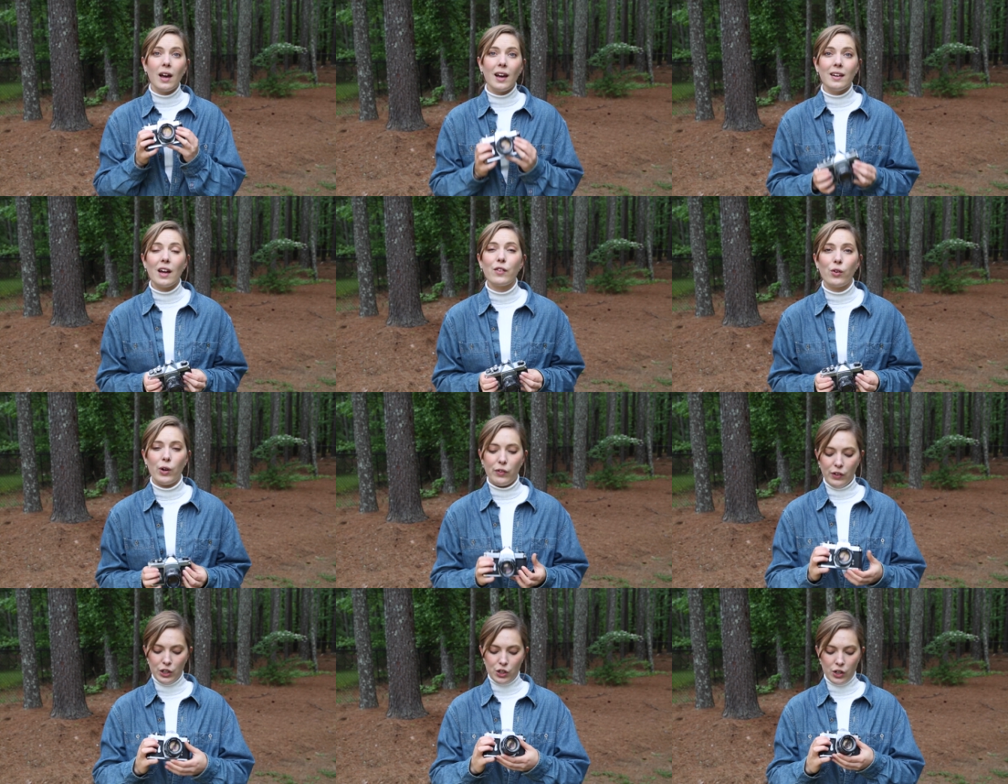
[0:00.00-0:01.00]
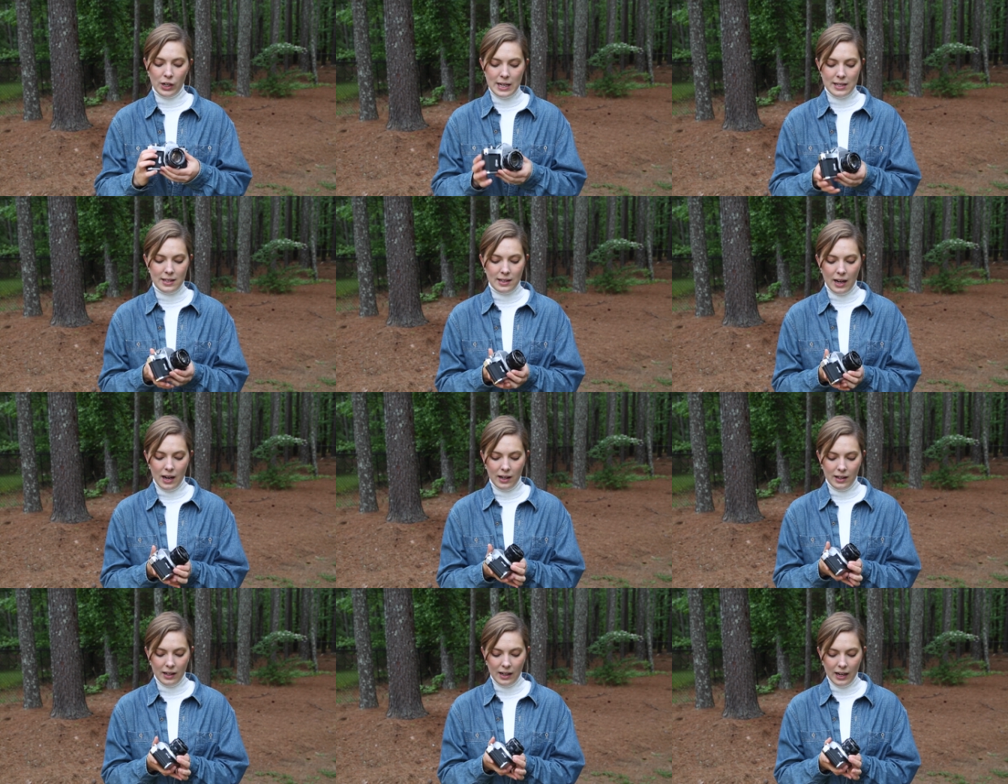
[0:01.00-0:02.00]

Another great feature is that